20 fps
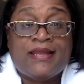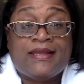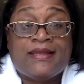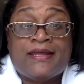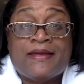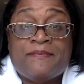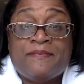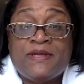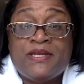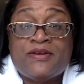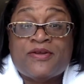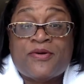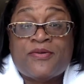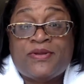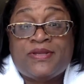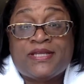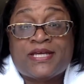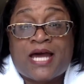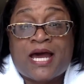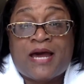Let me know
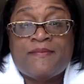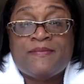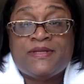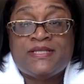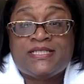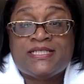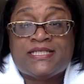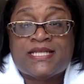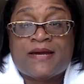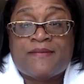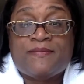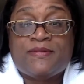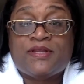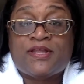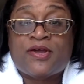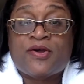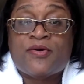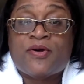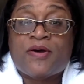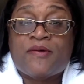in the comments down
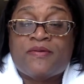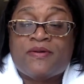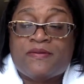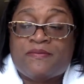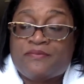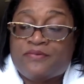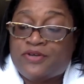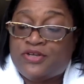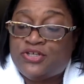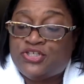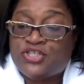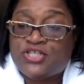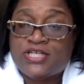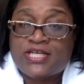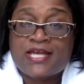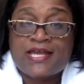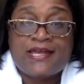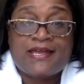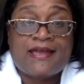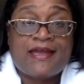below. I would
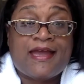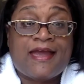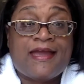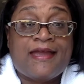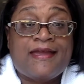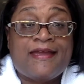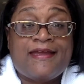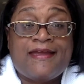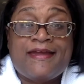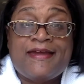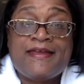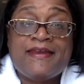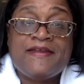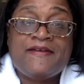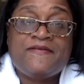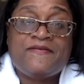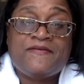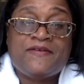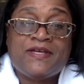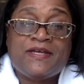appreciate
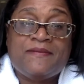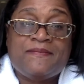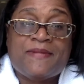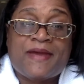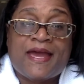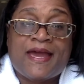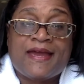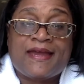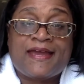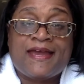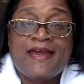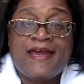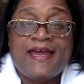any feedback.